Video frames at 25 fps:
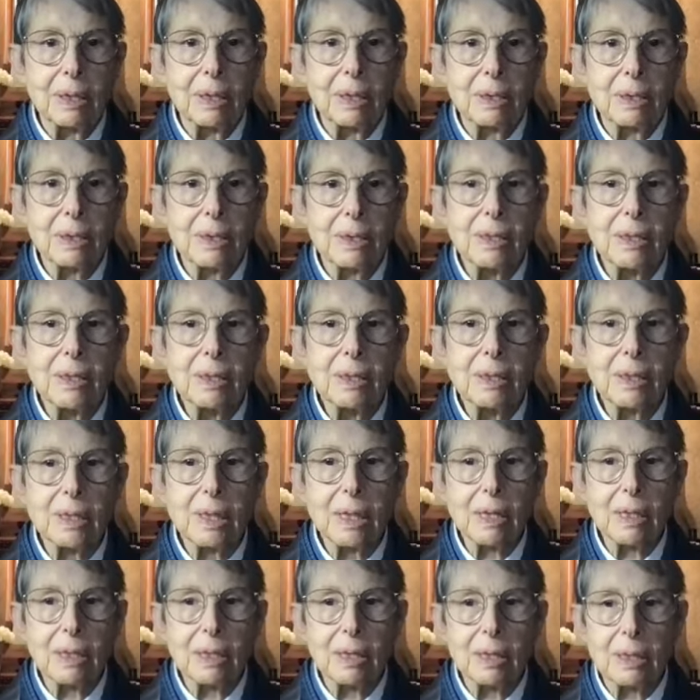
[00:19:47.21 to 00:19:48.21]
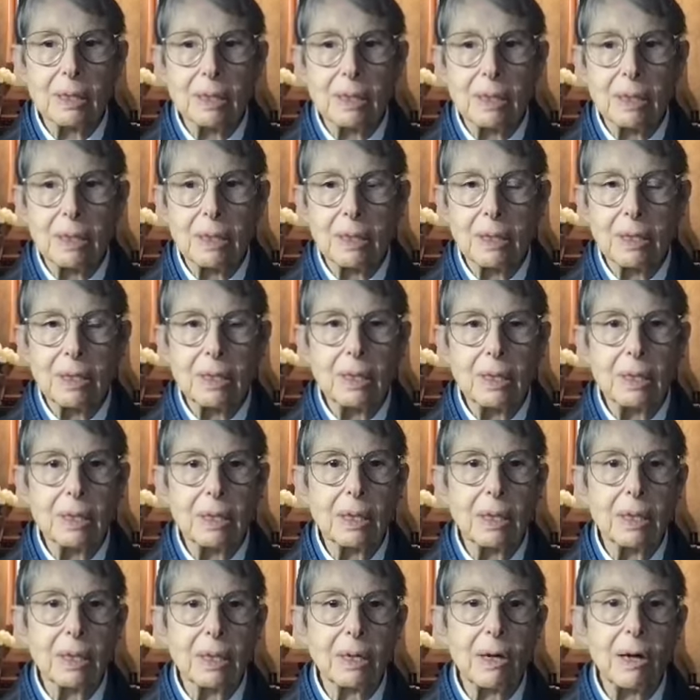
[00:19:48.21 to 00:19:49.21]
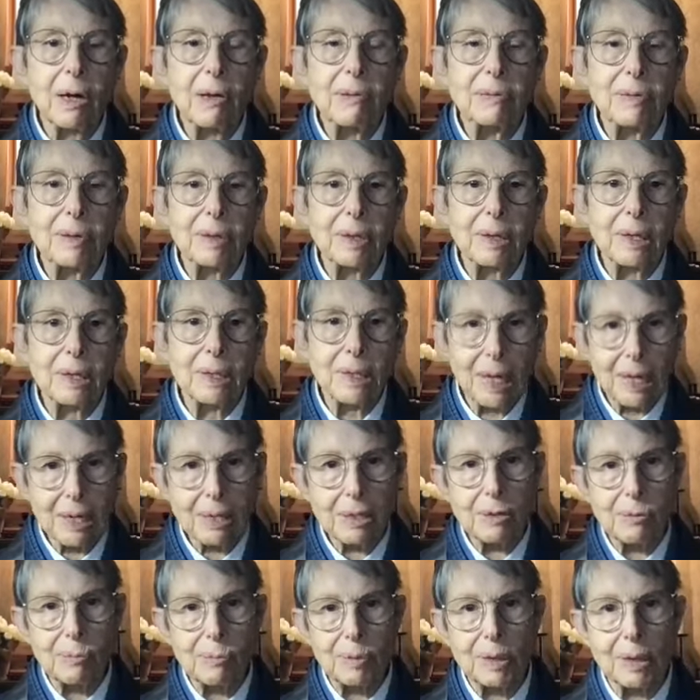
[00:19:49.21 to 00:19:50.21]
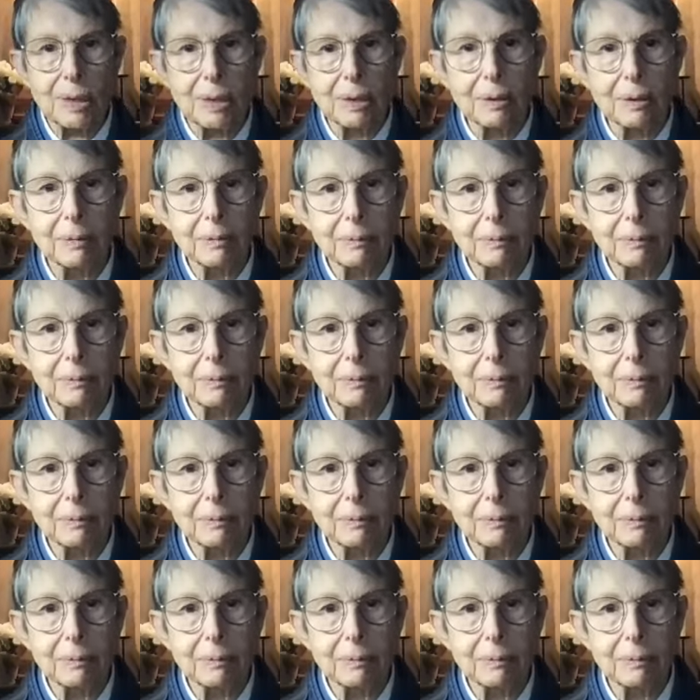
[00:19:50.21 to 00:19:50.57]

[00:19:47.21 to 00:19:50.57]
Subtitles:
deceased out of the coffin and dance with it.